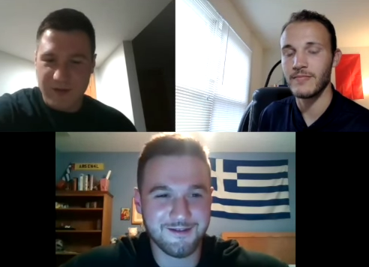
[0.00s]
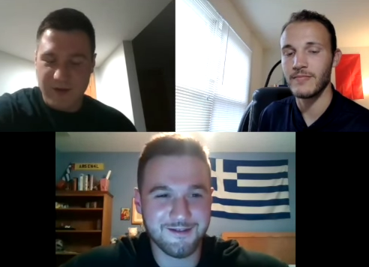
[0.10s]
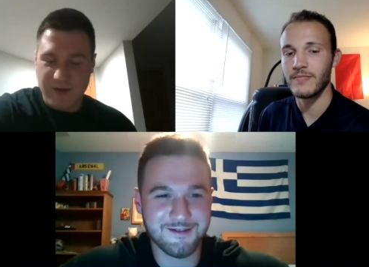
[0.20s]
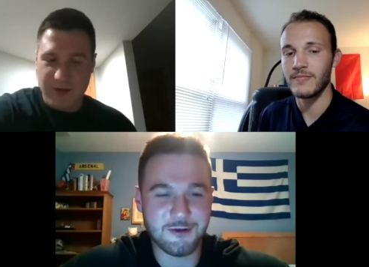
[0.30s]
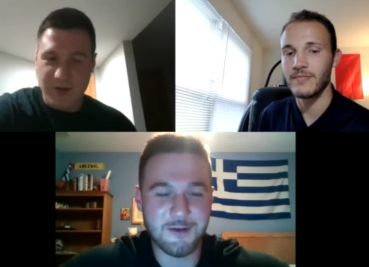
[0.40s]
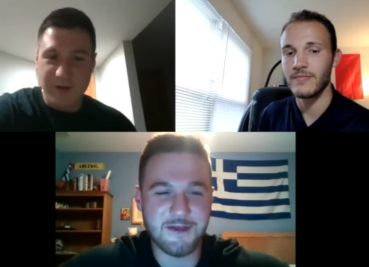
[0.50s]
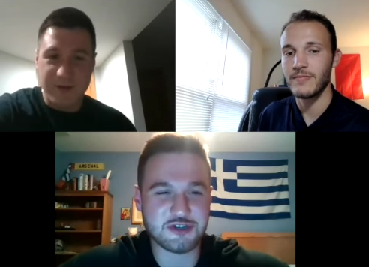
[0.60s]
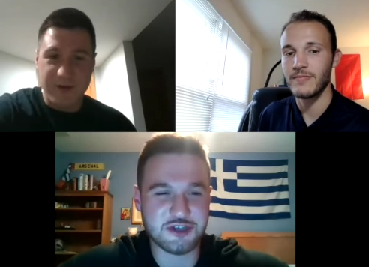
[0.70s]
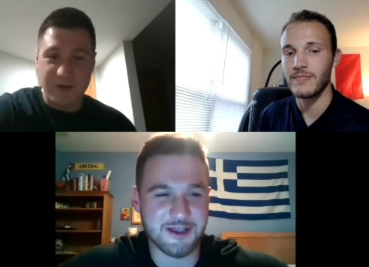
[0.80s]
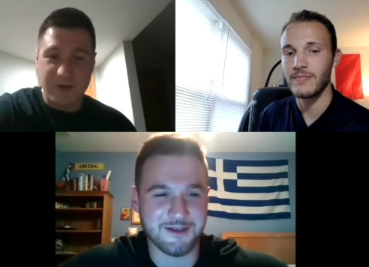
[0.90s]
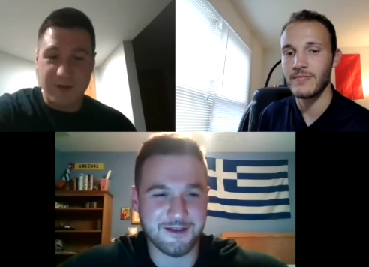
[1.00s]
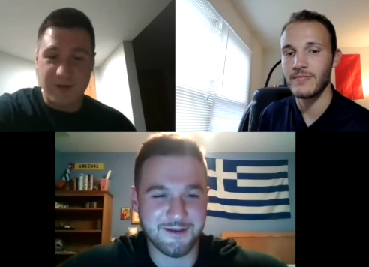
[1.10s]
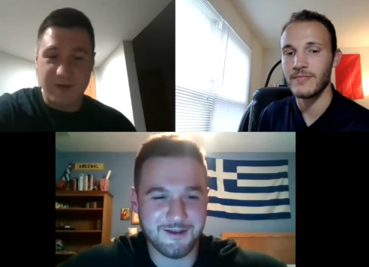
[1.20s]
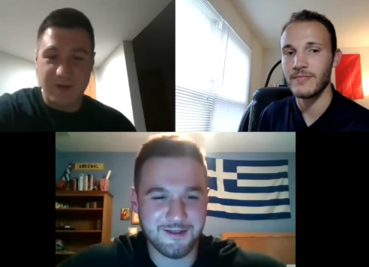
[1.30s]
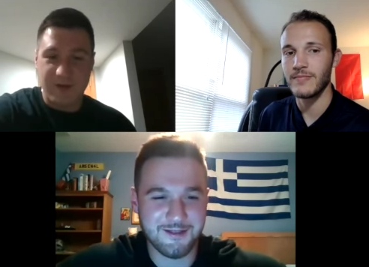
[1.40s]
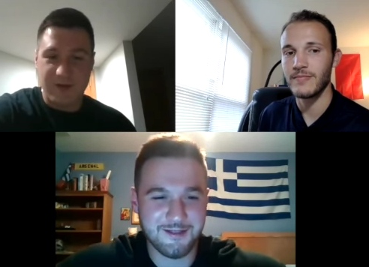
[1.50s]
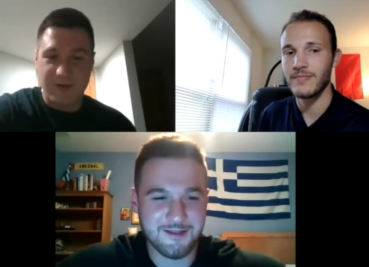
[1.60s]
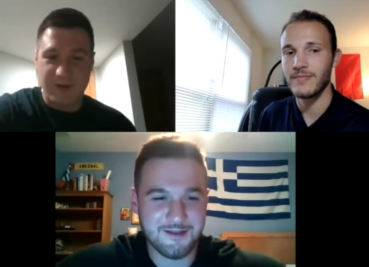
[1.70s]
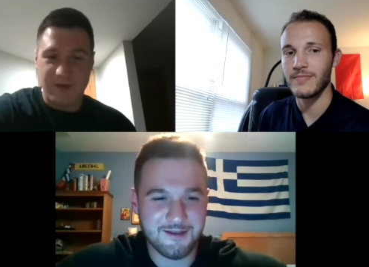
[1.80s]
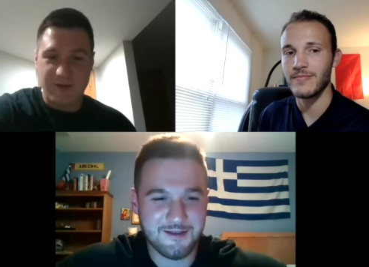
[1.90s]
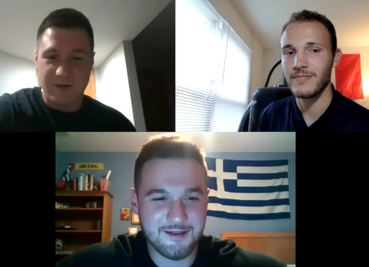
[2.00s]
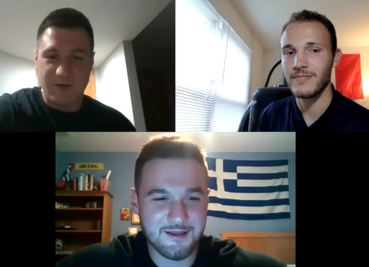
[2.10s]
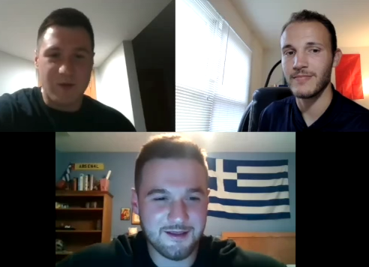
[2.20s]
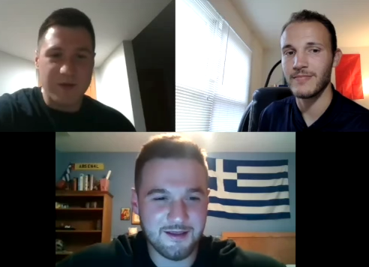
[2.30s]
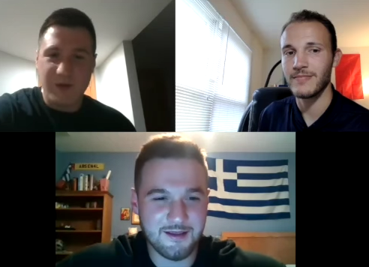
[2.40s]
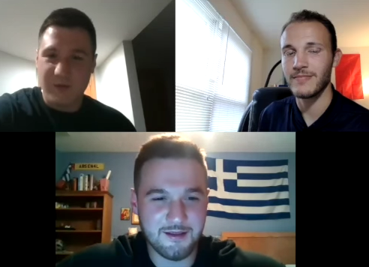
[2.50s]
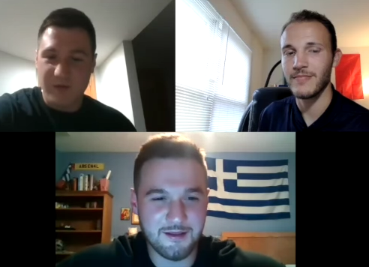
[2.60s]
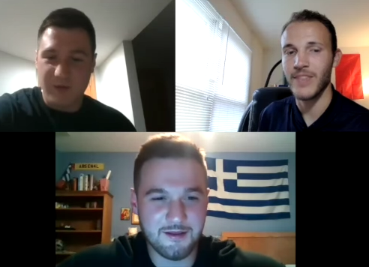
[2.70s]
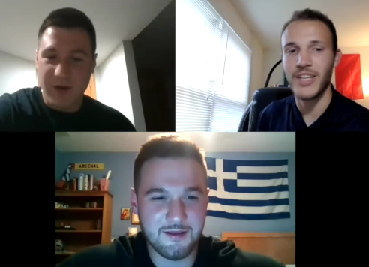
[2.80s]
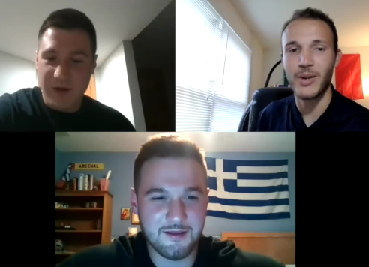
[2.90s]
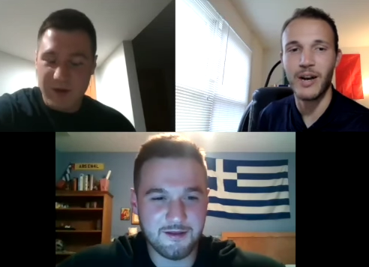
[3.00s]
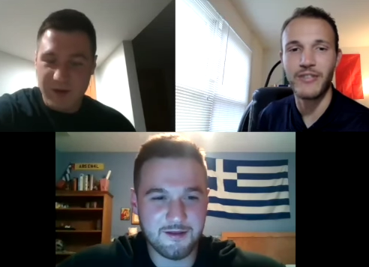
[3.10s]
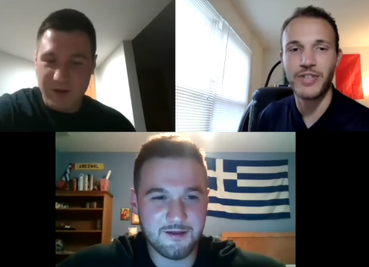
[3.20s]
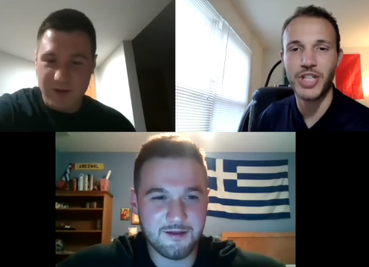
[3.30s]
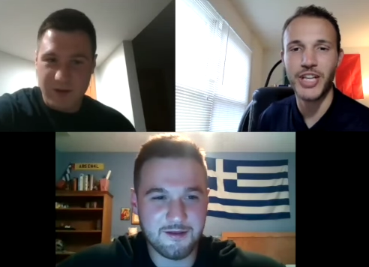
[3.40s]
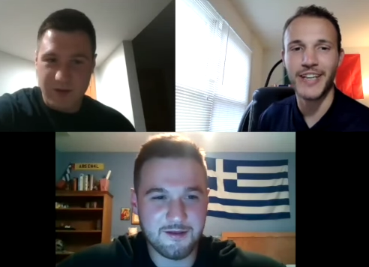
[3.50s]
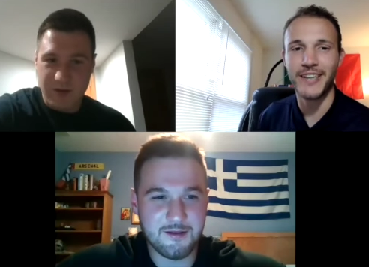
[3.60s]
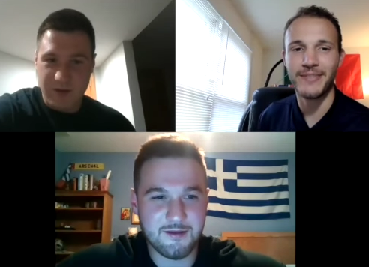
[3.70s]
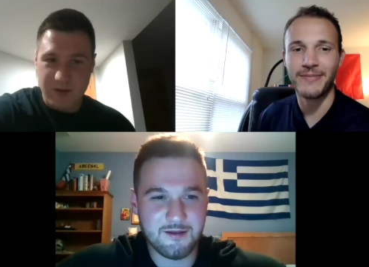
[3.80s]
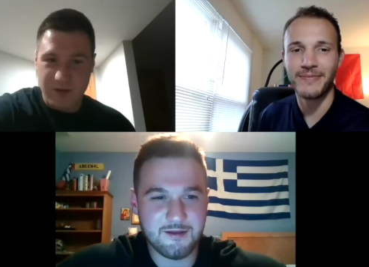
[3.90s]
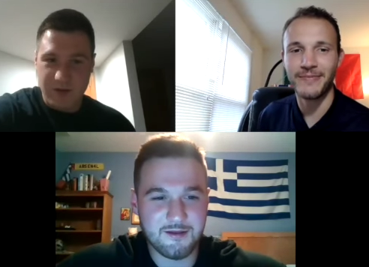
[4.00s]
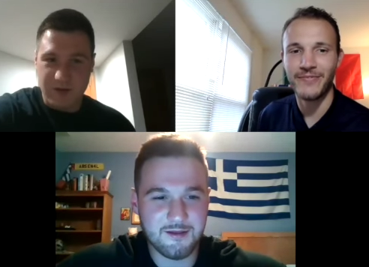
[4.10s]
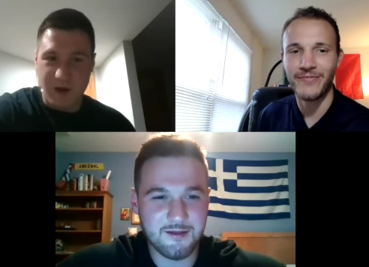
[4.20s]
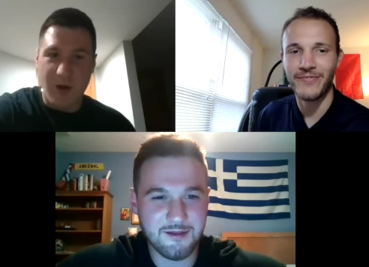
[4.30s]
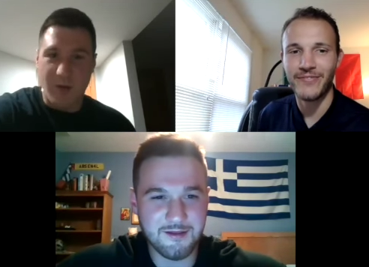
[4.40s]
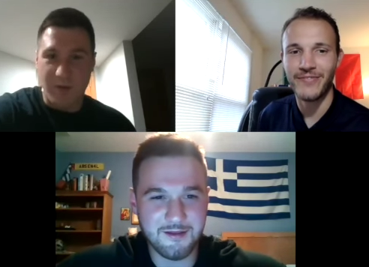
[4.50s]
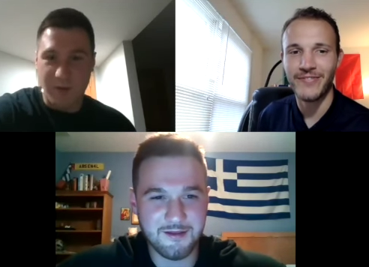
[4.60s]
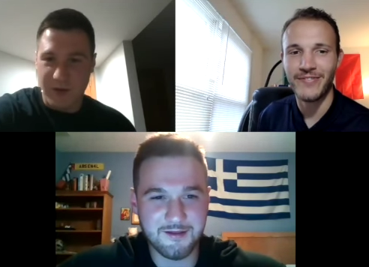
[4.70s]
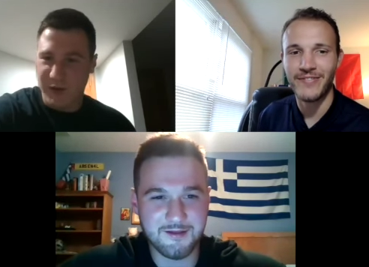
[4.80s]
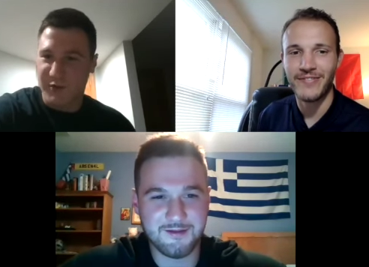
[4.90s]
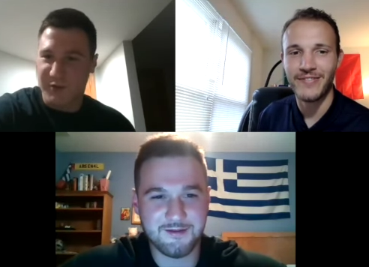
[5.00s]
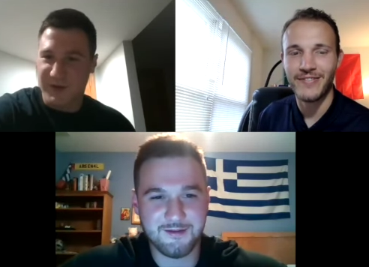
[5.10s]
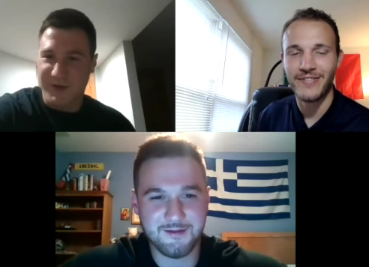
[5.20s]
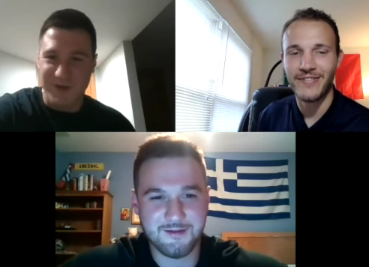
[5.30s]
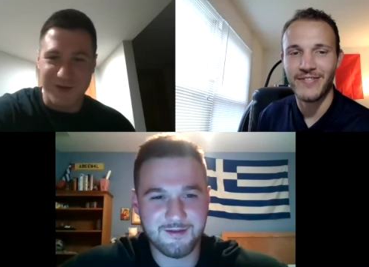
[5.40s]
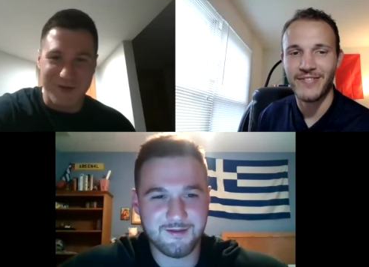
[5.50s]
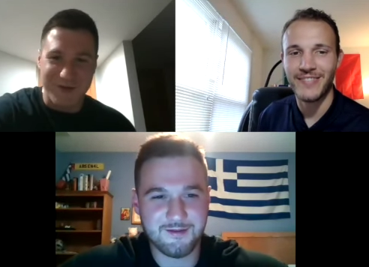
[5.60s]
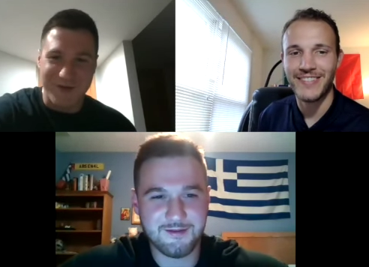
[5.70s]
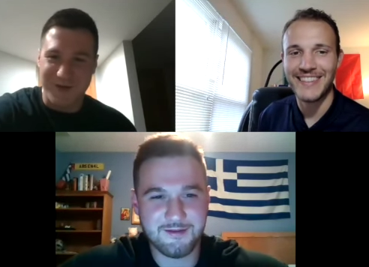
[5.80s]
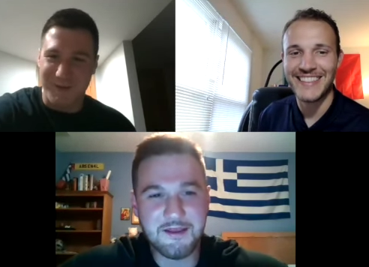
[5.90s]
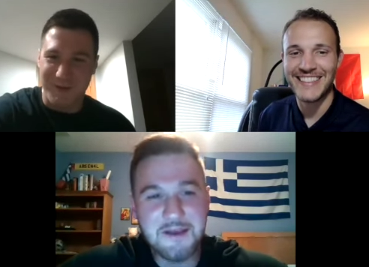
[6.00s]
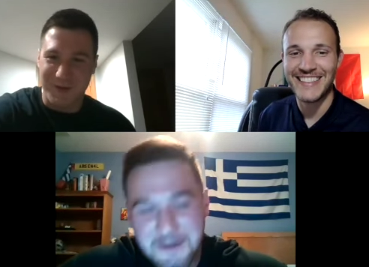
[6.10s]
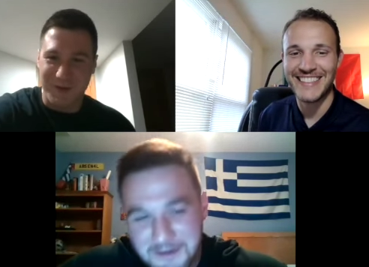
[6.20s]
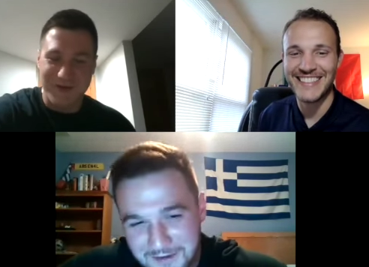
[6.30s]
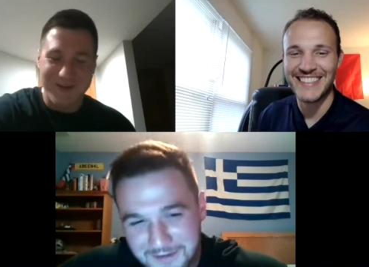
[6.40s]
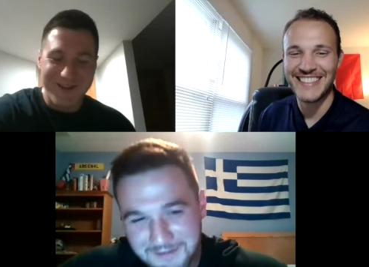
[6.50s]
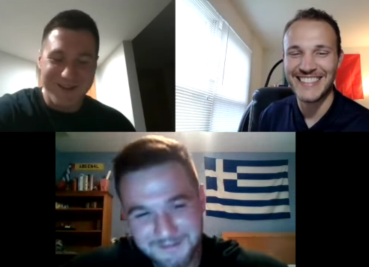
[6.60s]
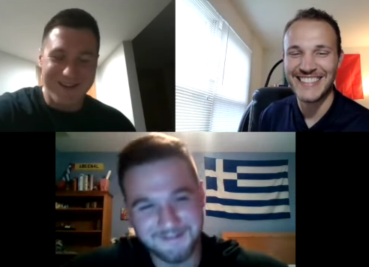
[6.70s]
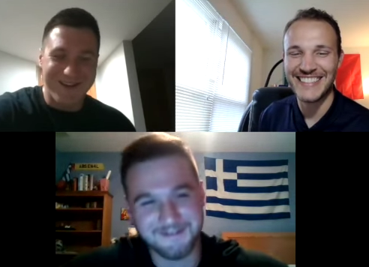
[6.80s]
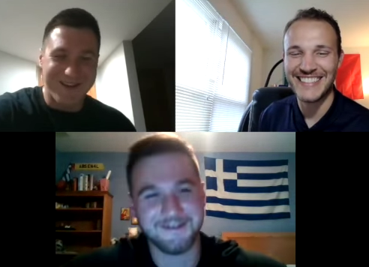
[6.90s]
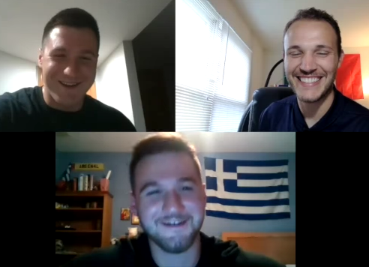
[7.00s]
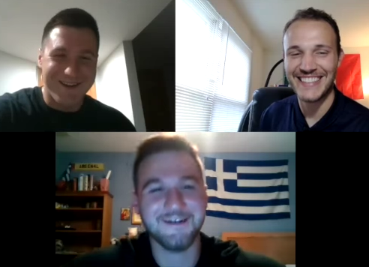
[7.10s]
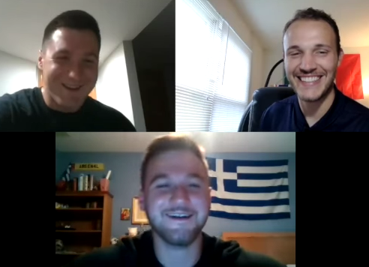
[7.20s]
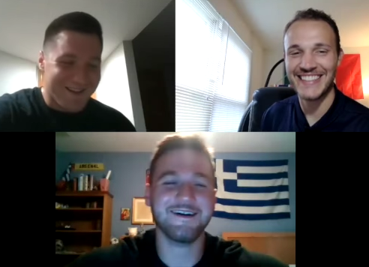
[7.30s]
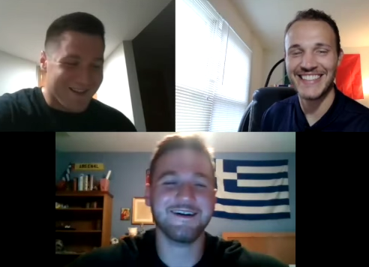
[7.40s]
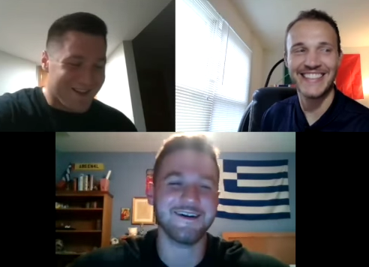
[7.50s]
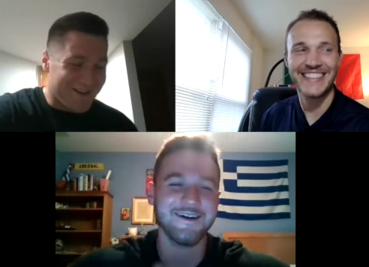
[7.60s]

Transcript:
Speaker 1: They it don't have shit. What is it? What? They don't have shit. Oh, I thought you were saying something else. I was like, what?